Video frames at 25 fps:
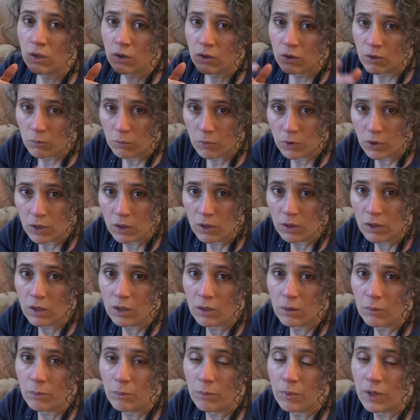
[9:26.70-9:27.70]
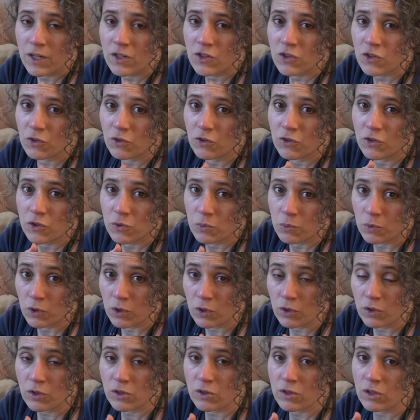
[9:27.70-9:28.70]
the more my shoulders would
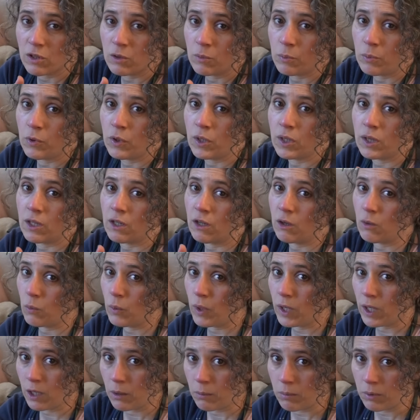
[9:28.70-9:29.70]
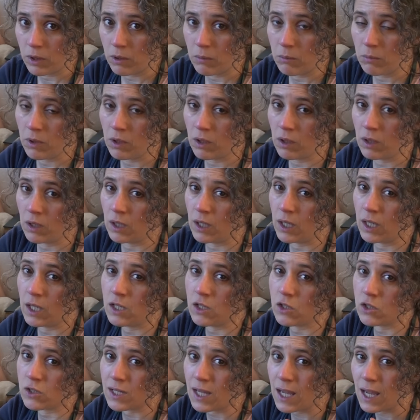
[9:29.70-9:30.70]
hurt, to the point that I'd wake up in the middle of the
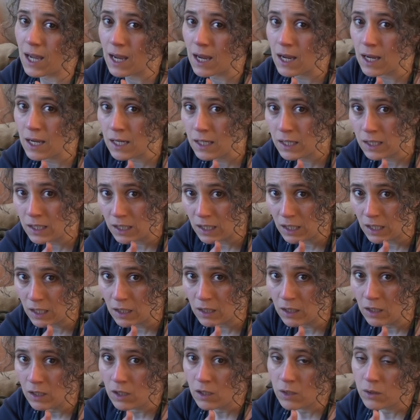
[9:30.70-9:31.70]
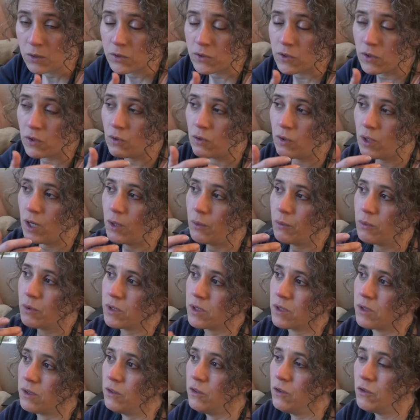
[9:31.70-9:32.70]
night just aching. So I
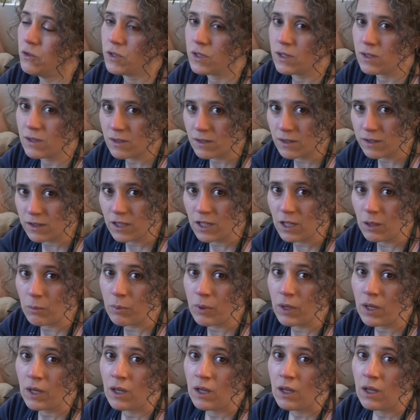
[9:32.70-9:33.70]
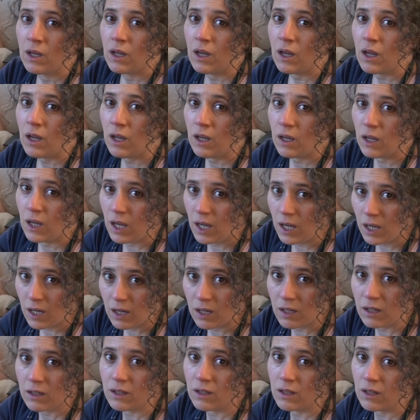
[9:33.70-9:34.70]
was losing sleep,
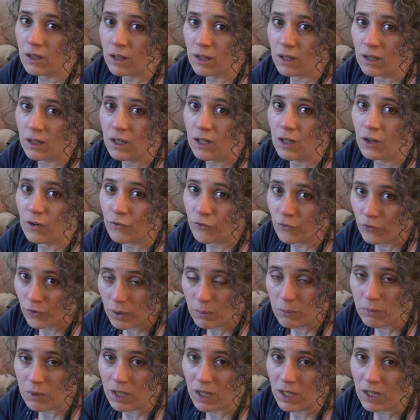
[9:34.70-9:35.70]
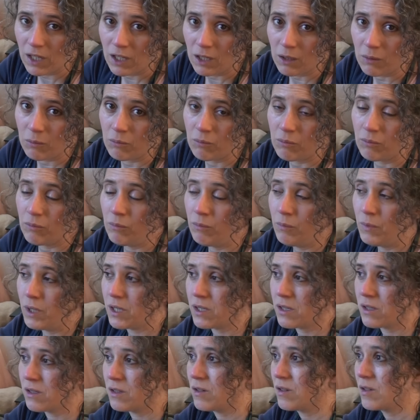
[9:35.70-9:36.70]
and you know, from the aching
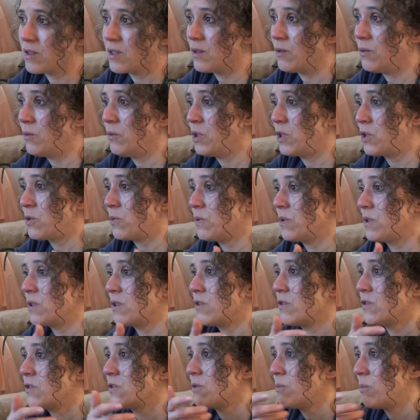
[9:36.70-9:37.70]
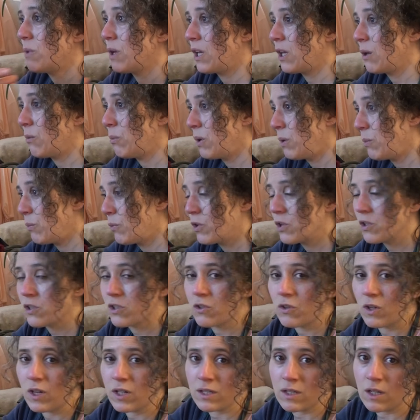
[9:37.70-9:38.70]
muscles, which was also making me more
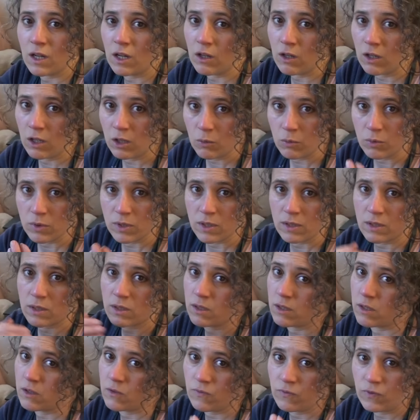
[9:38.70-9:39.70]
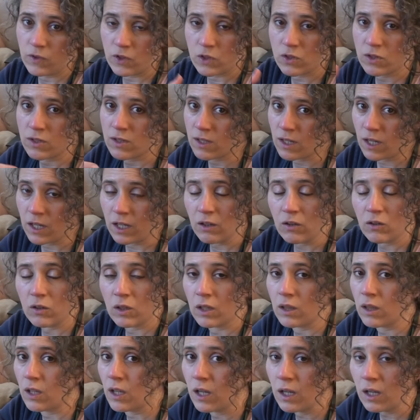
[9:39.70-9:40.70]
stressed out. And it was just this vicious cycle.
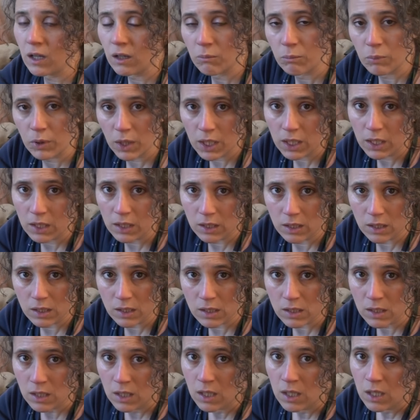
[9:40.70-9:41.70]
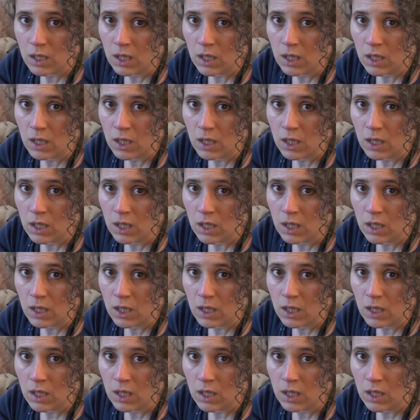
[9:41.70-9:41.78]
And I thought, I gotta break this,